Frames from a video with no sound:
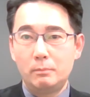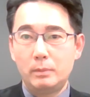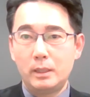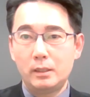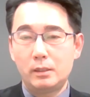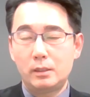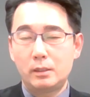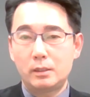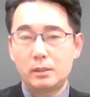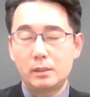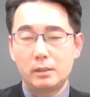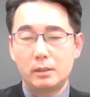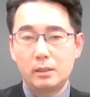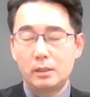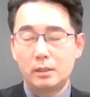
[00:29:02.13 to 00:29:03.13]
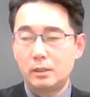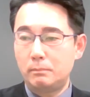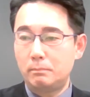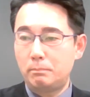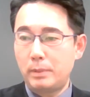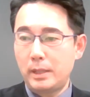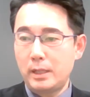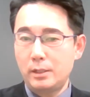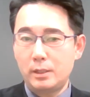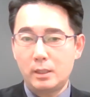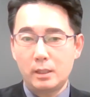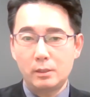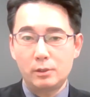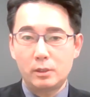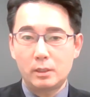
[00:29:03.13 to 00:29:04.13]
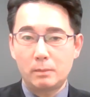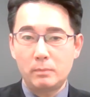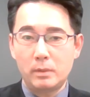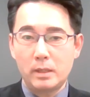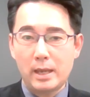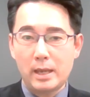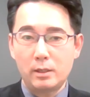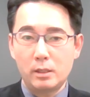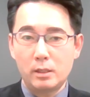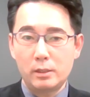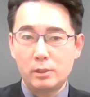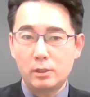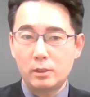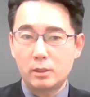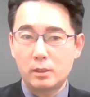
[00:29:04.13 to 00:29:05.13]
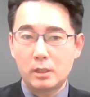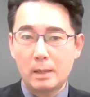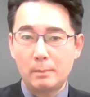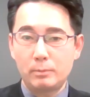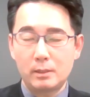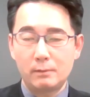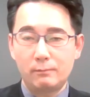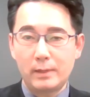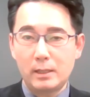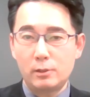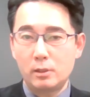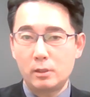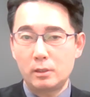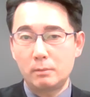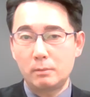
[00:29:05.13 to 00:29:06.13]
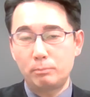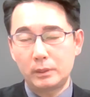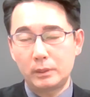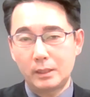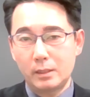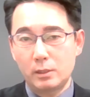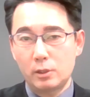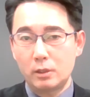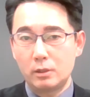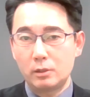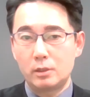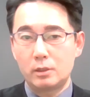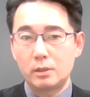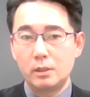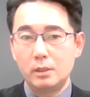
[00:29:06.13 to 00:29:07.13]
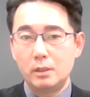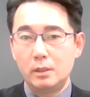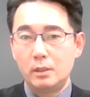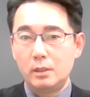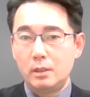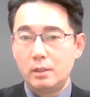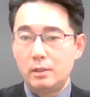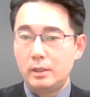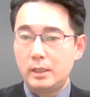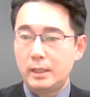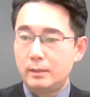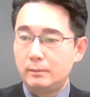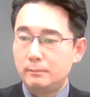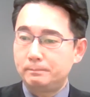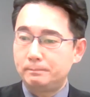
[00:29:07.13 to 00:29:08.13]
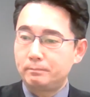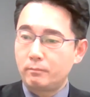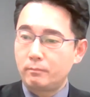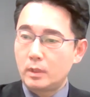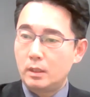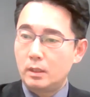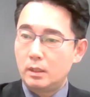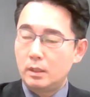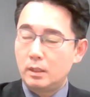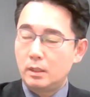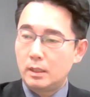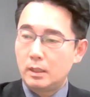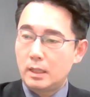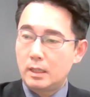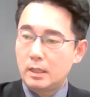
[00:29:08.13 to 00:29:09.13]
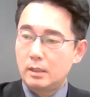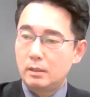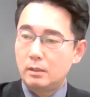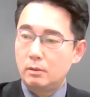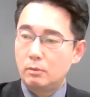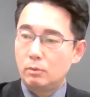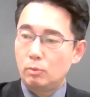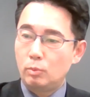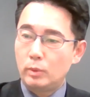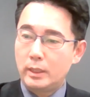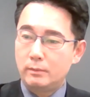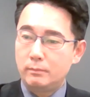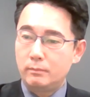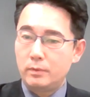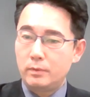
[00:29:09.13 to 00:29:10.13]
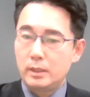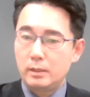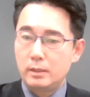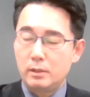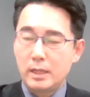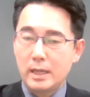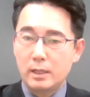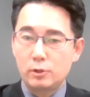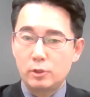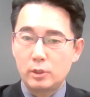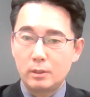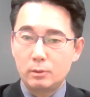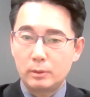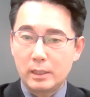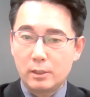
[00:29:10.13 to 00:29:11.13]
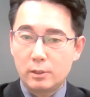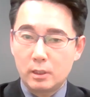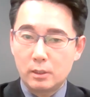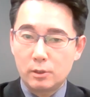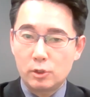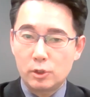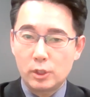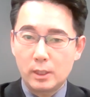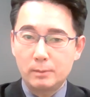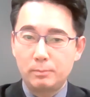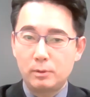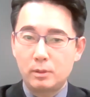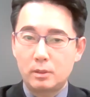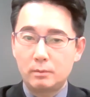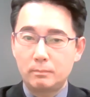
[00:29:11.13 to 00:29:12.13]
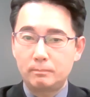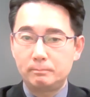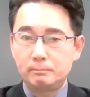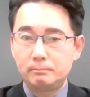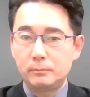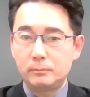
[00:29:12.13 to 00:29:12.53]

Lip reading: But based on some analysts' observations and predictions, then when the next generation's chips